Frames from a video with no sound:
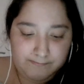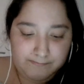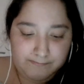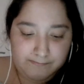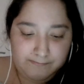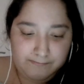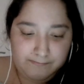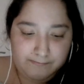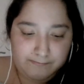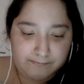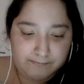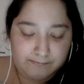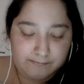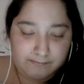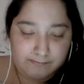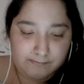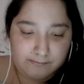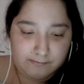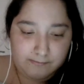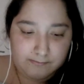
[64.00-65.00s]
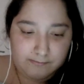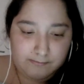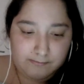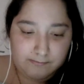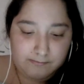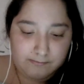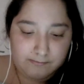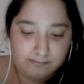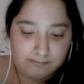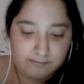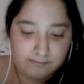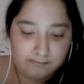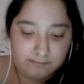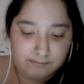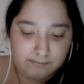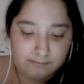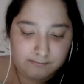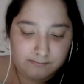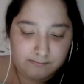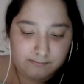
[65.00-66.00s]

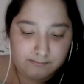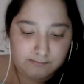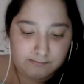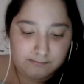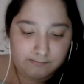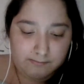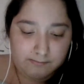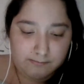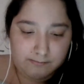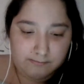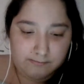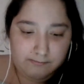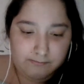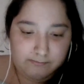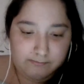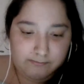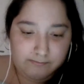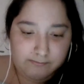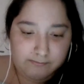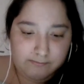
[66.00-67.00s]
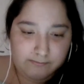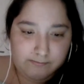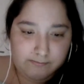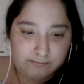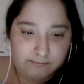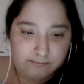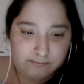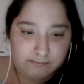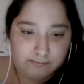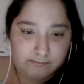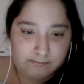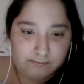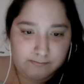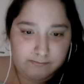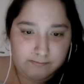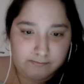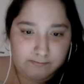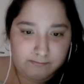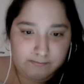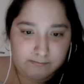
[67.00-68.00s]

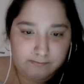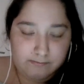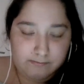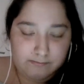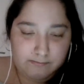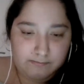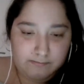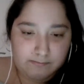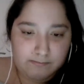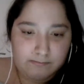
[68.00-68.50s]
Nobody speaks.